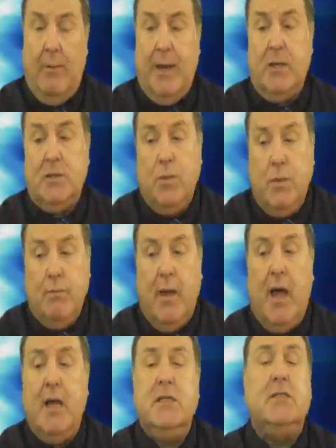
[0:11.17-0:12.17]
because with
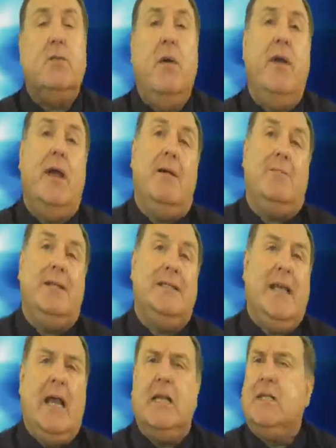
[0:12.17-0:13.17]
Mars squaring up to
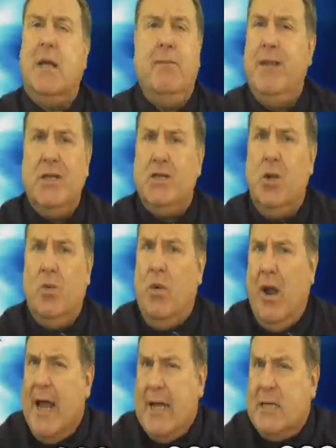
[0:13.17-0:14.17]
Saturn, something's not
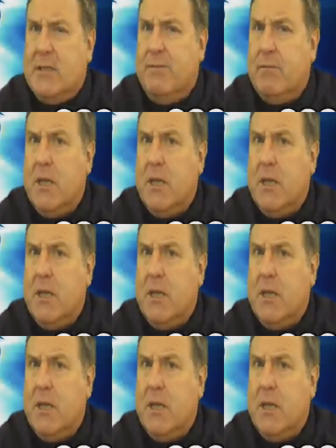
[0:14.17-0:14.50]
right.